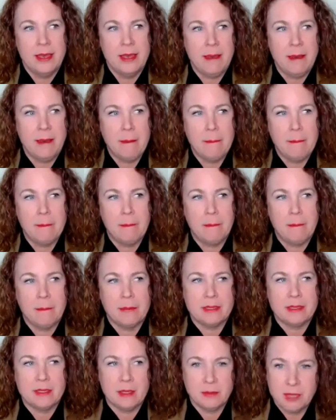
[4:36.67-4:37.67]

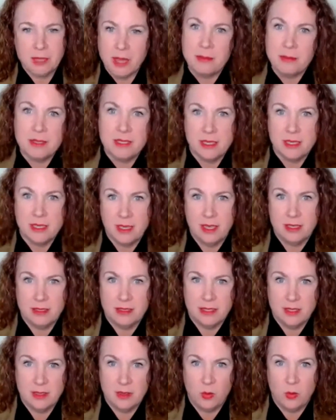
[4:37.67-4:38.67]
Sometimes it
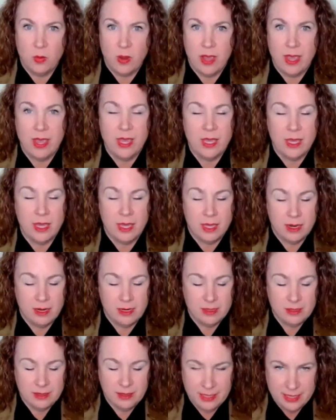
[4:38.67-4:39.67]
gets in the way,
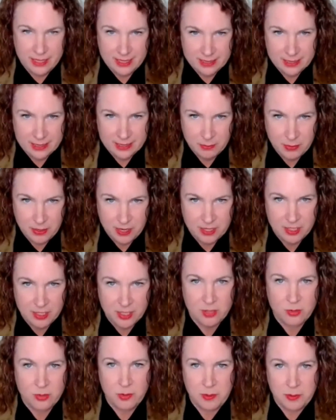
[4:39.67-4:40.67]
in Lynne's
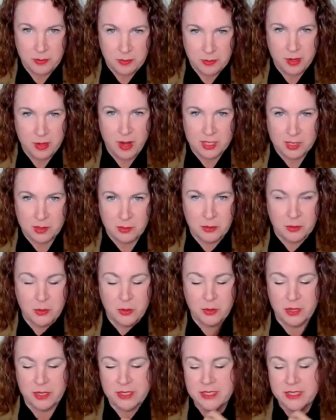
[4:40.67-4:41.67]
opinion, remember gospel
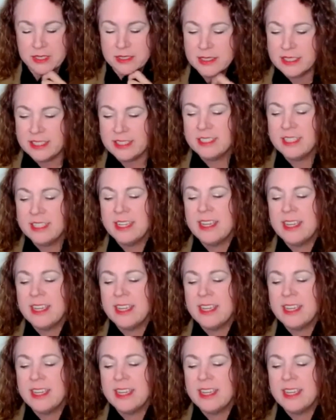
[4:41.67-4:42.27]
according to Lynne,